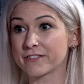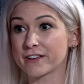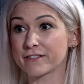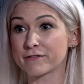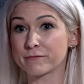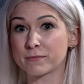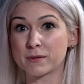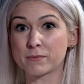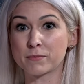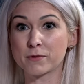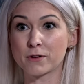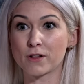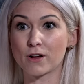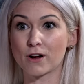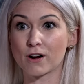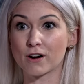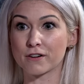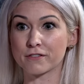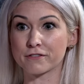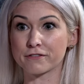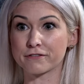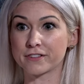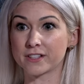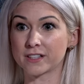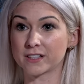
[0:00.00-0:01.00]
if people
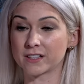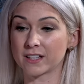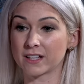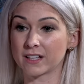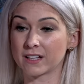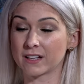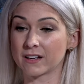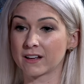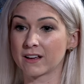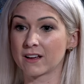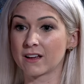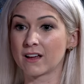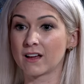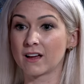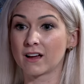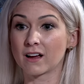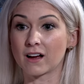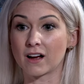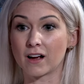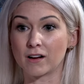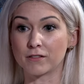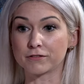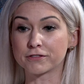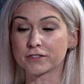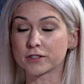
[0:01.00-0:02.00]
aren't feeling
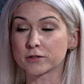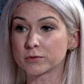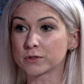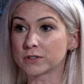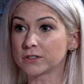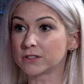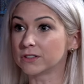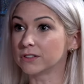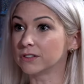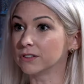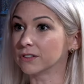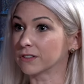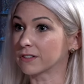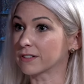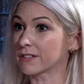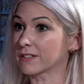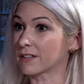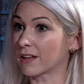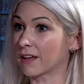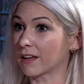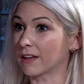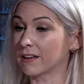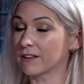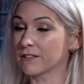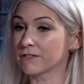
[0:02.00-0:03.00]
comfortable or
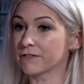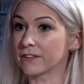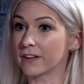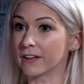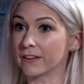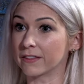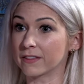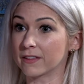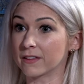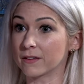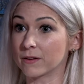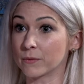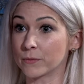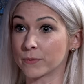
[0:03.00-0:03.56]
safe in,